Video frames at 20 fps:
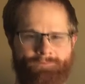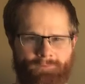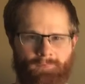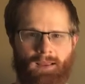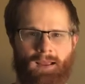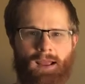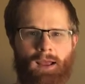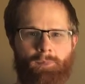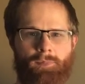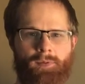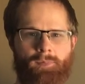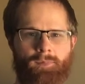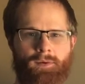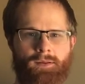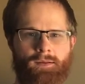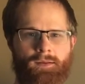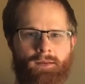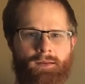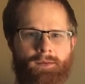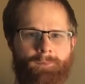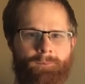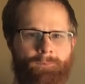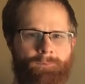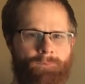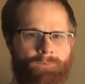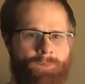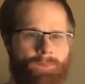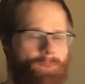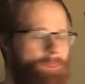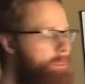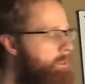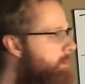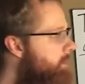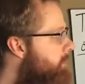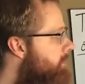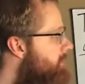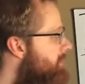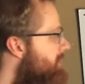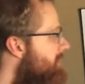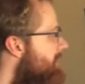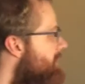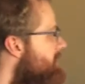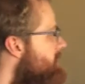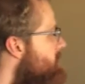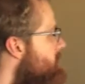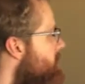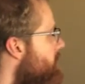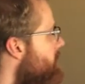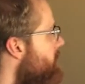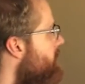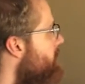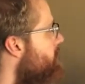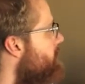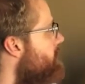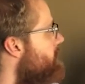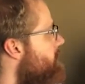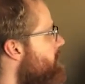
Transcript: Happy Monday. Today's target